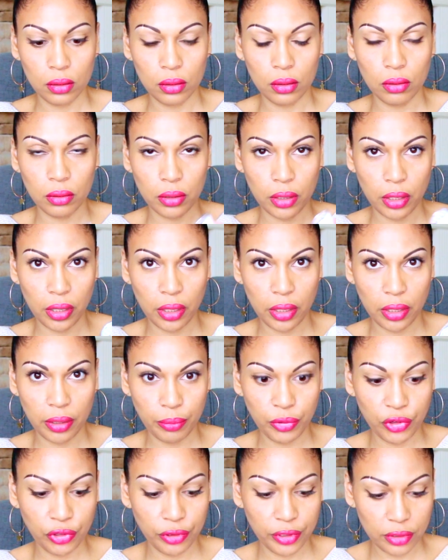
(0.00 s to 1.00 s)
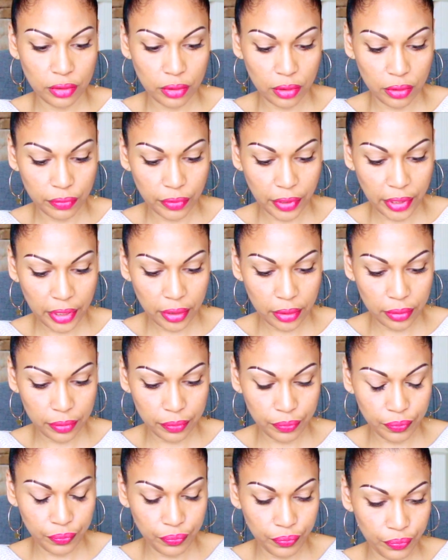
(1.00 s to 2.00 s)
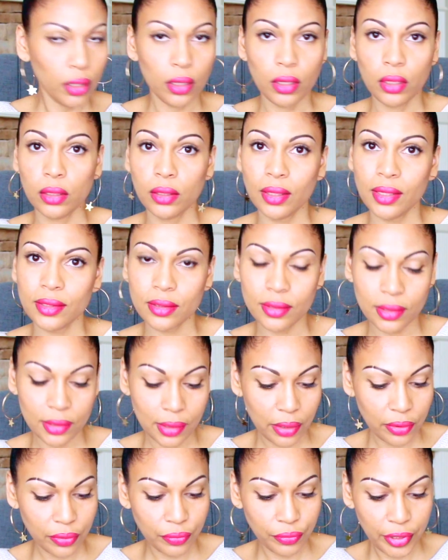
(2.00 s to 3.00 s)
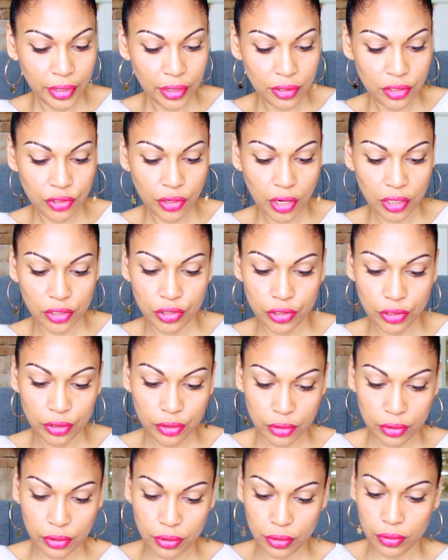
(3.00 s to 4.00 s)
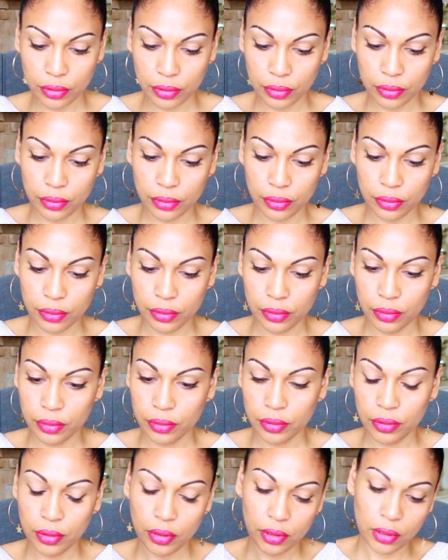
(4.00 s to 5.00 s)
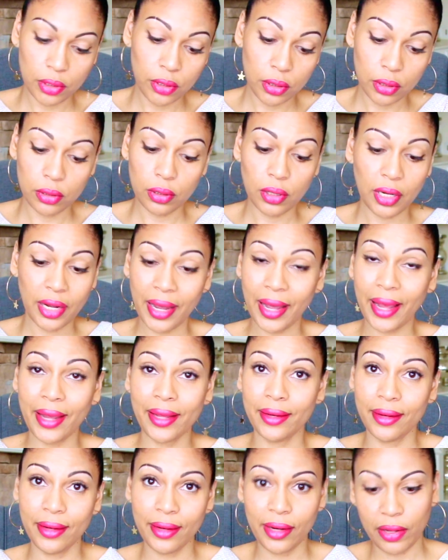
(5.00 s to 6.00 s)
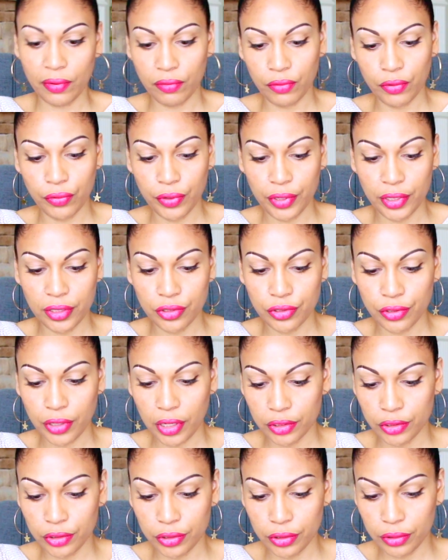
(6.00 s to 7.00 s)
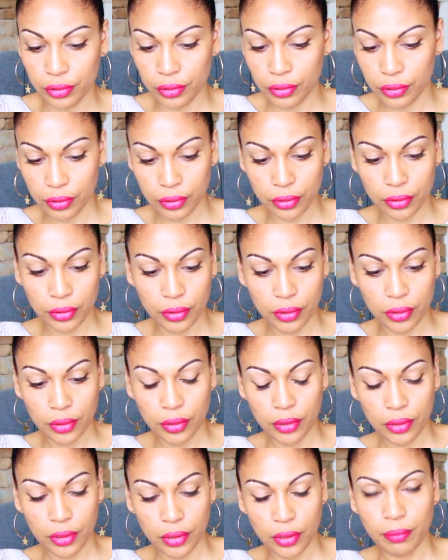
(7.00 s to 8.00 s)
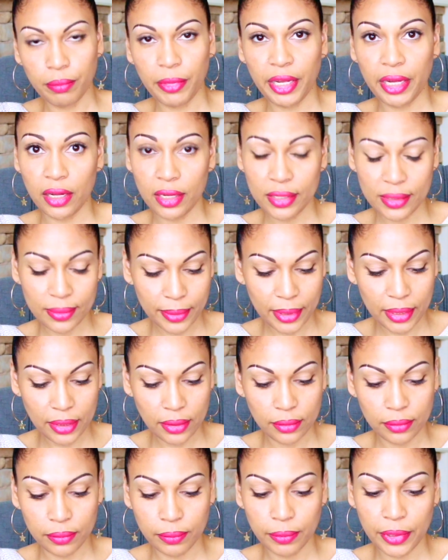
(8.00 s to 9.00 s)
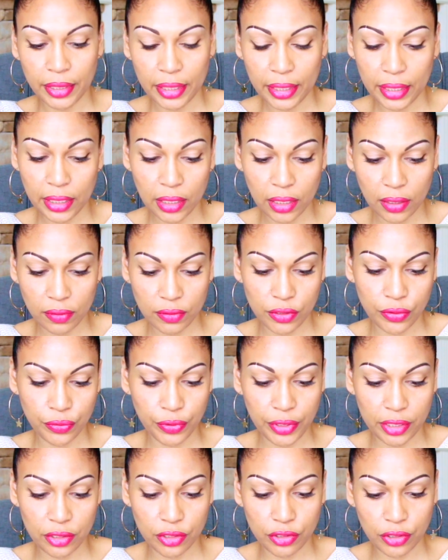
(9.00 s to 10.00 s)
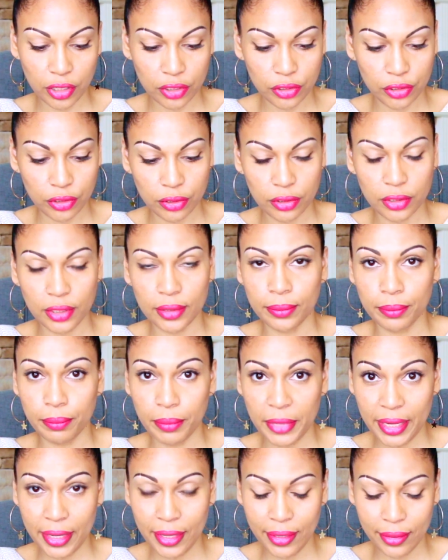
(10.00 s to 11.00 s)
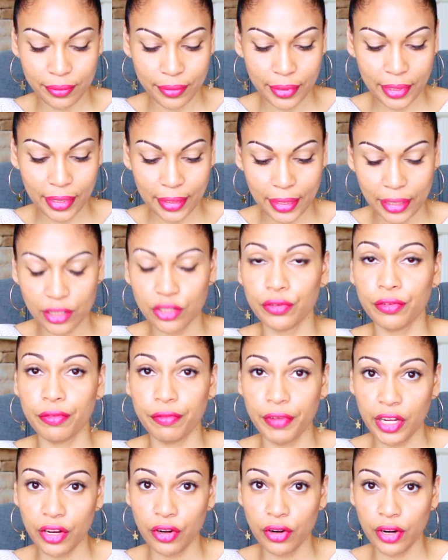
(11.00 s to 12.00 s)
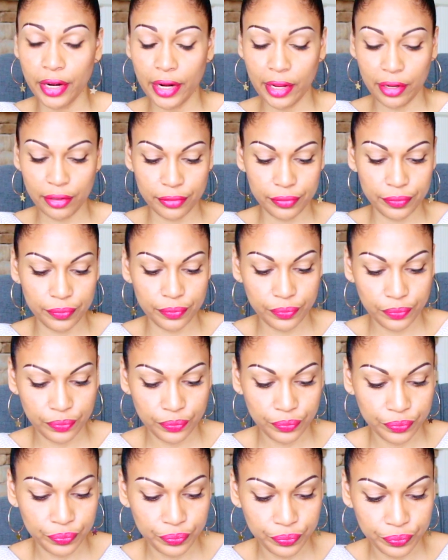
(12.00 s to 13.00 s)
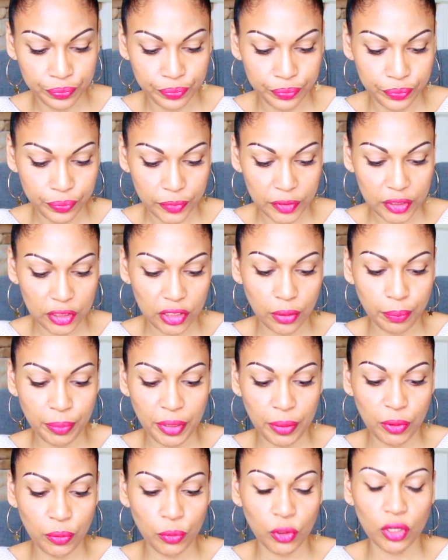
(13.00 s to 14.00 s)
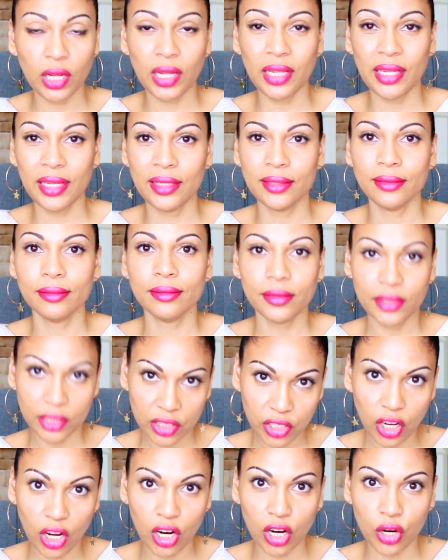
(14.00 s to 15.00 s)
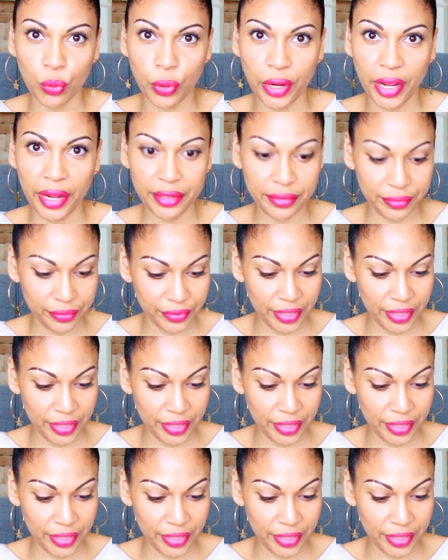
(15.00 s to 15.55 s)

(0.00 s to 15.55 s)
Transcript: Okay, I didn't put this on right. That's because I don't read instructions. I never read instructions. My husband, he loves to read instructions. Me, I like to figure it out. Some people will call it the hard way.